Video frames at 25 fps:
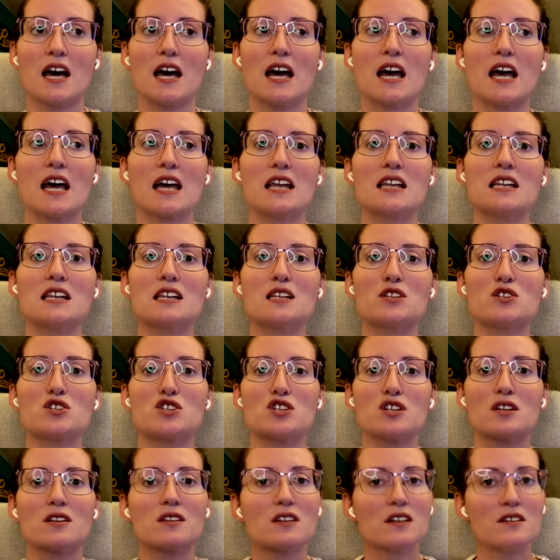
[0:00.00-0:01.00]
And
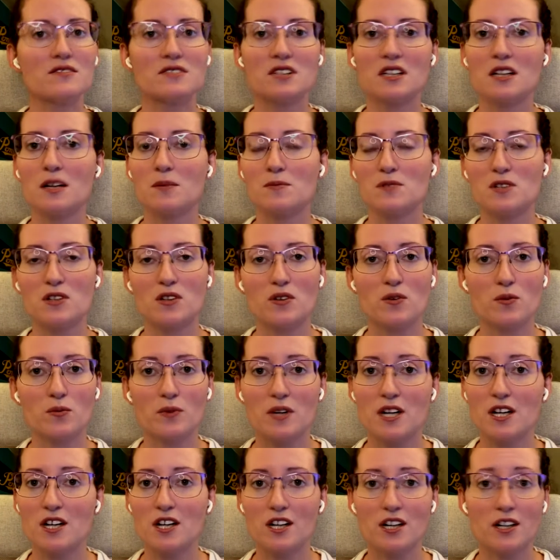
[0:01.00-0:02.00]
she leaves it up to the
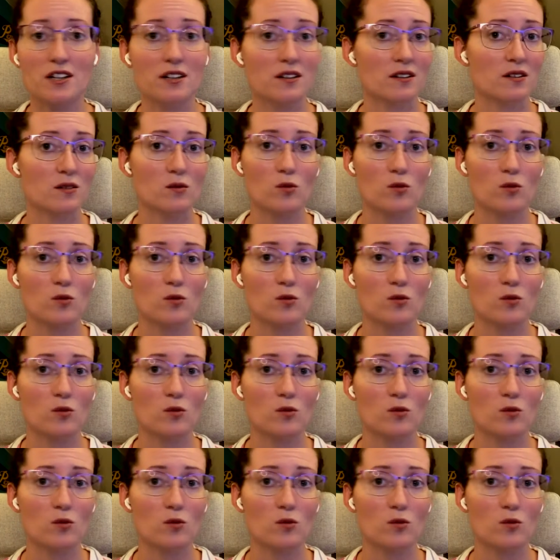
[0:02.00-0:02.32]
reader.